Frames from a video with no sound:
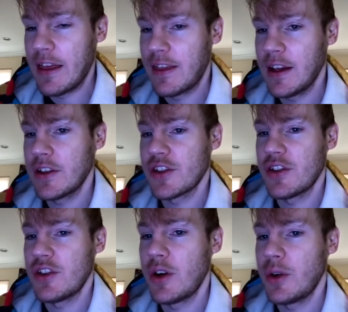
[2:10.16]
there's
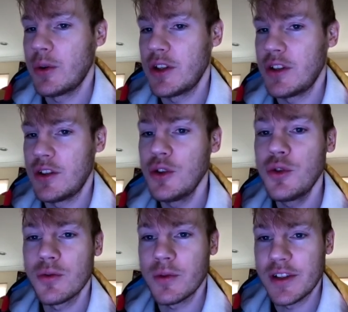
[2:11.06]
no huge
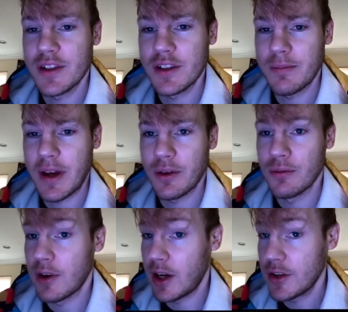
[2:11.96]
reason to make a
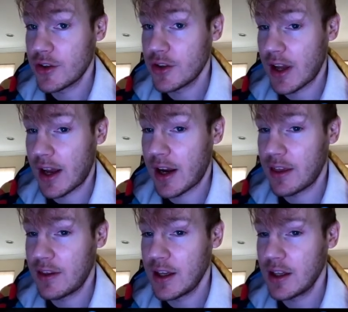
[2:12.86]
rush, and I think